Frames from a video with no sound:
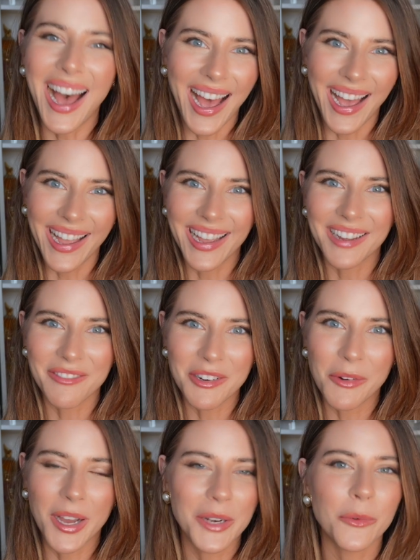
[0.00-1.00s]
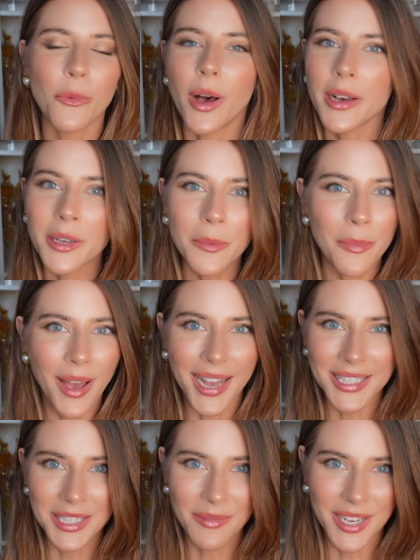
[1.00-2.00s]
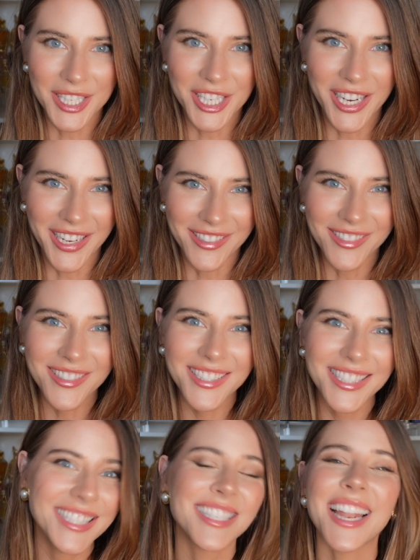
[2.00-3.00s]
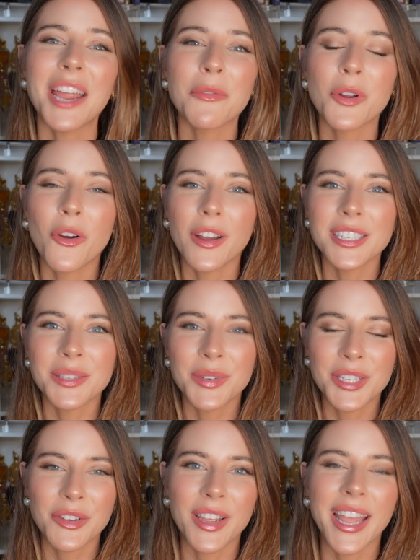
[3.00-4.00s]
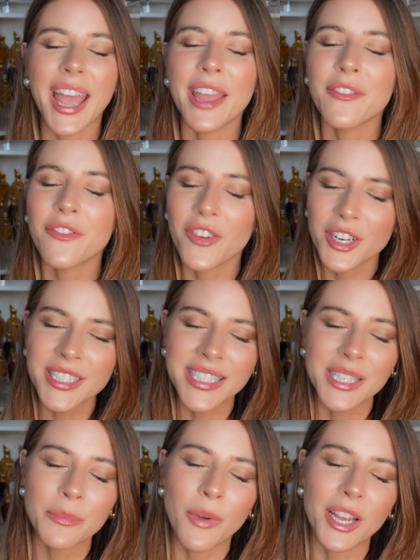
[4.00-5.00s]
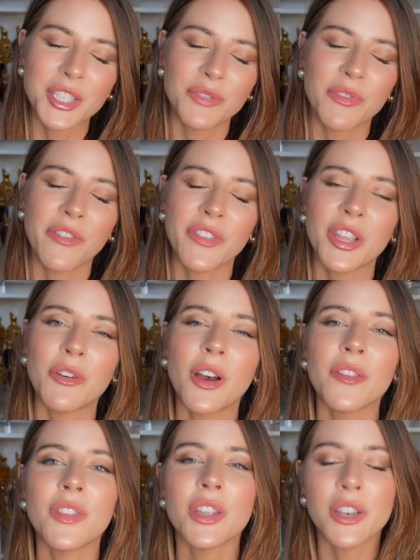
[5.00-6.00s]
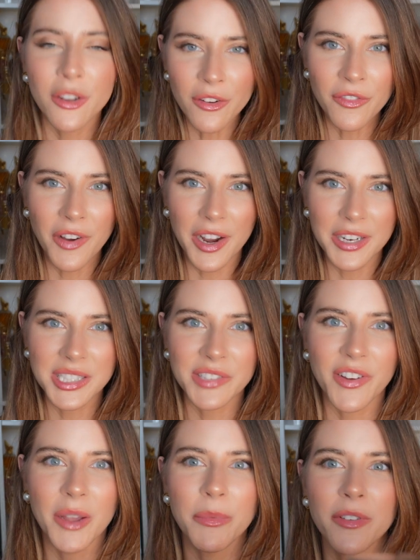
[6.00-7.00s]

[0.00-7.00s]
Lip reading: Hi everyone, welcome back to my channel. Today we're going to be doing a first impression review of the new fragrance from